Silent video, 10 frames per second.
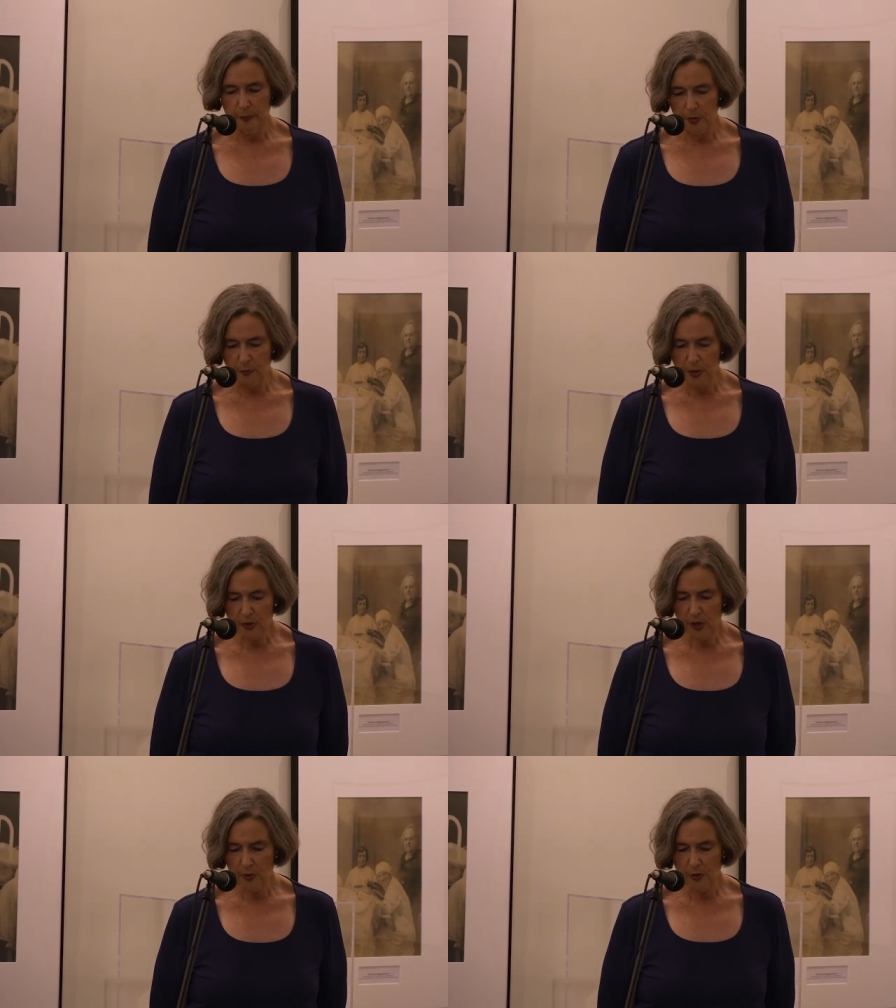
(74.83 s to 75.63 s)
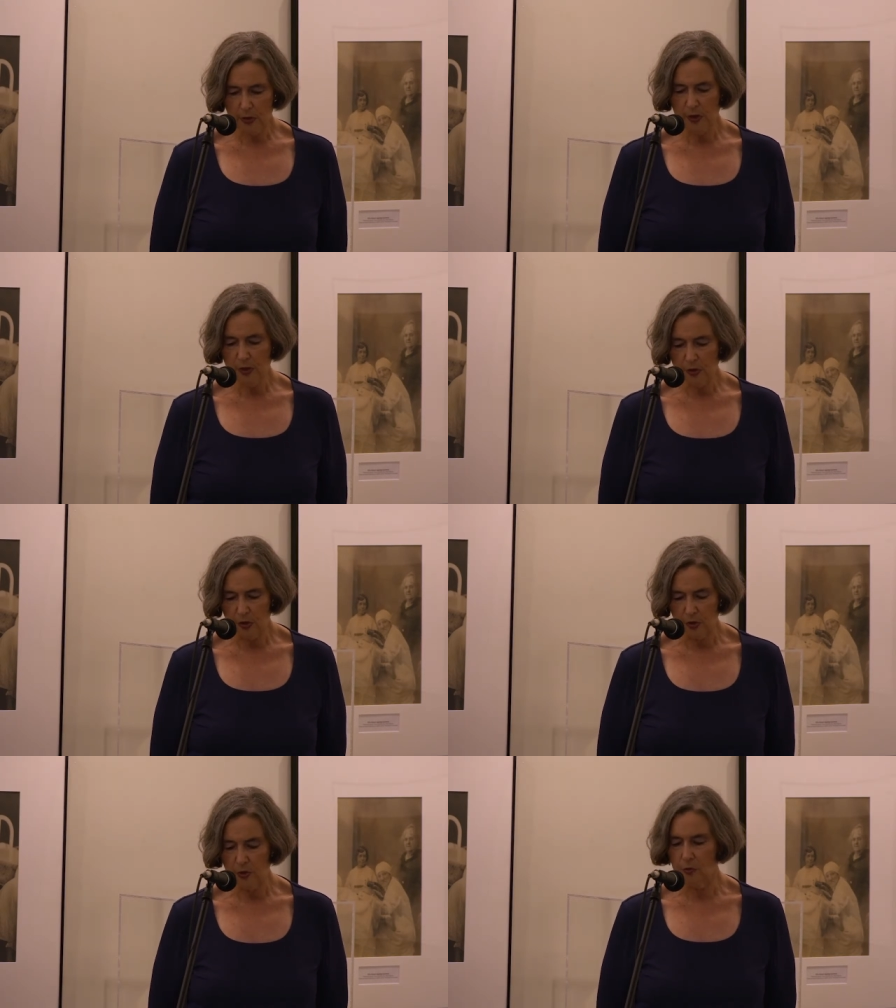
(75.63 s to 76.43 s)
the Smithsonian
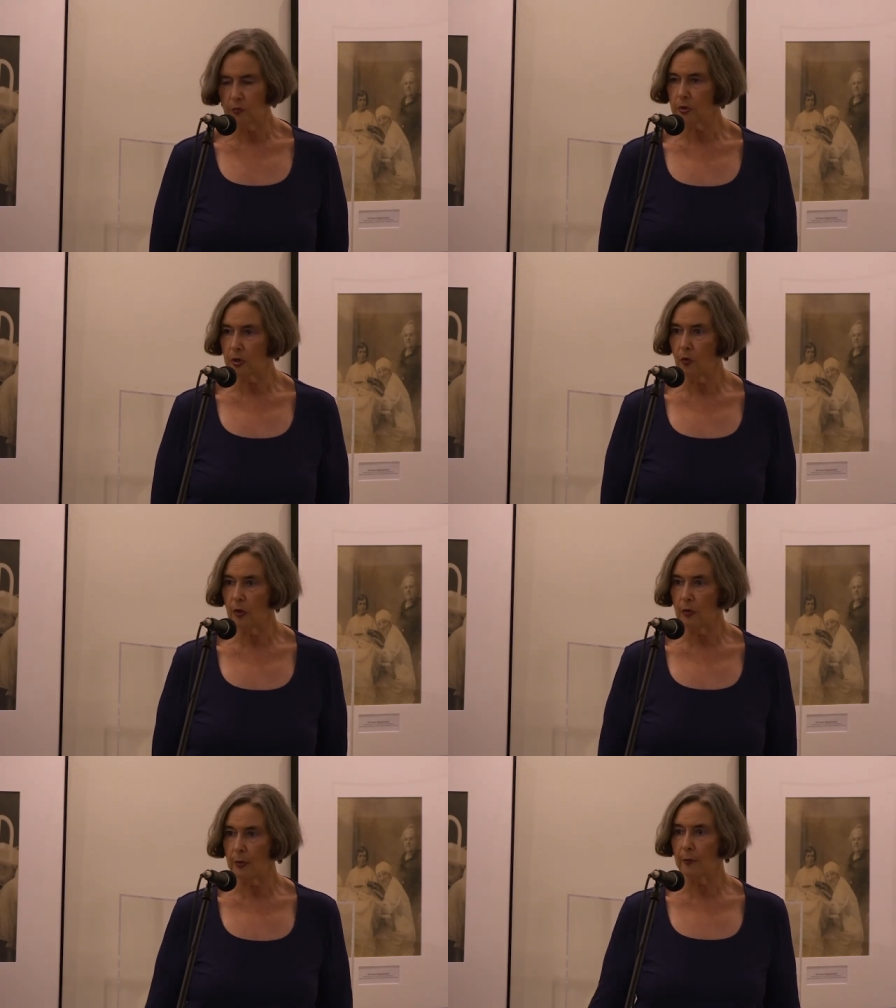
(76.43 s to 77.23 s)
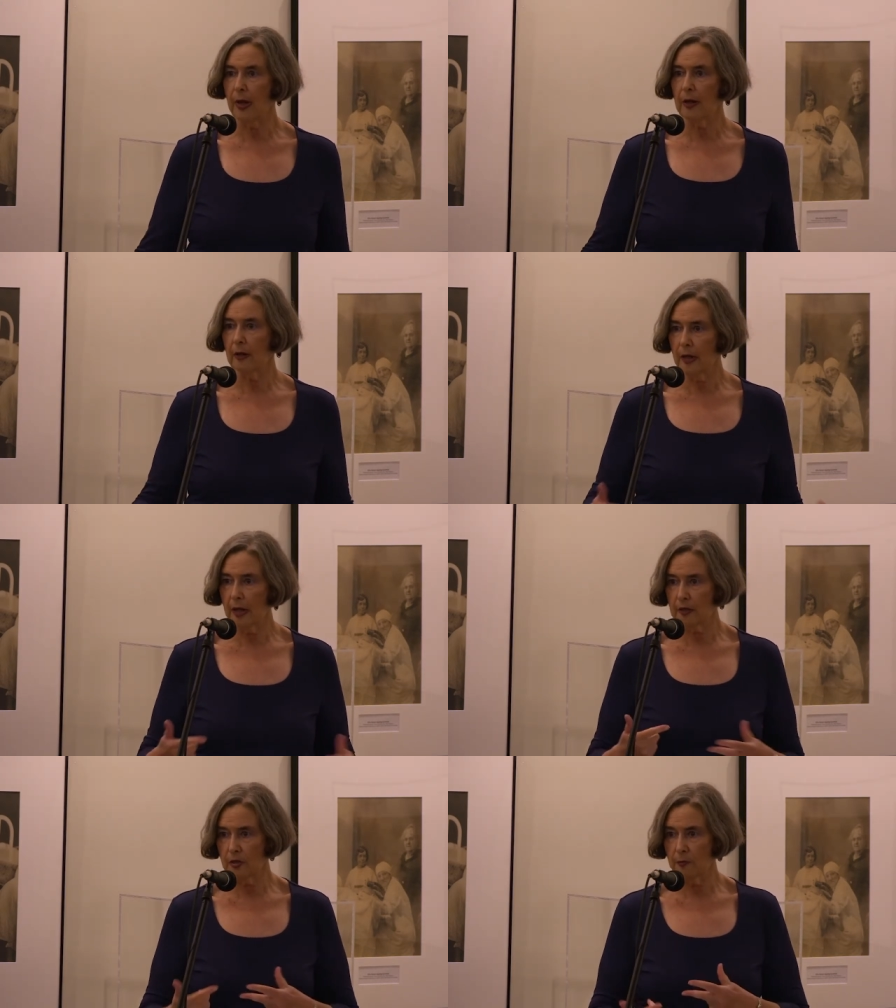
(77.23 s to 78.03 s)
Institute was going to prepare an
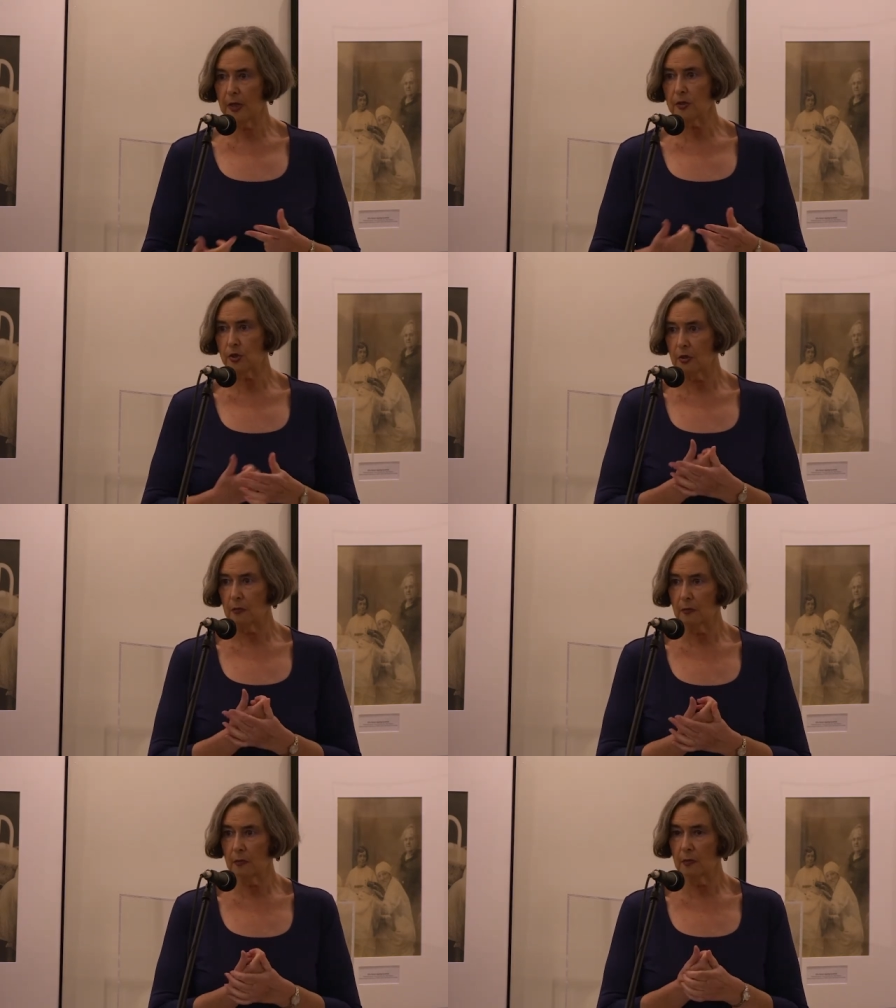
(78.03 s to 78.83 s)
exhibition